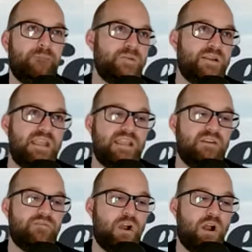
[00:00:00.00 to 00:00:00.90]

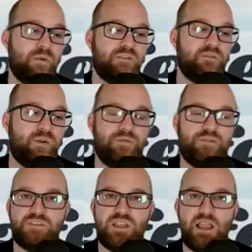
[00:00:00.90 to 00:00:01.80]
negative comments about
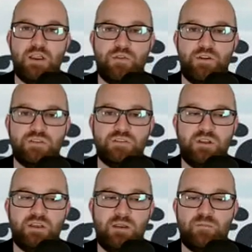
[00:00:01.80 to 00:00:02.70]
this guy or thoughts
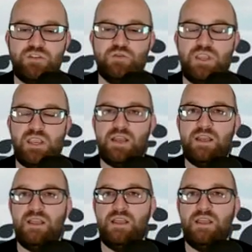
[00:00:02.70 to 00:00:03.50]
on him, but you can't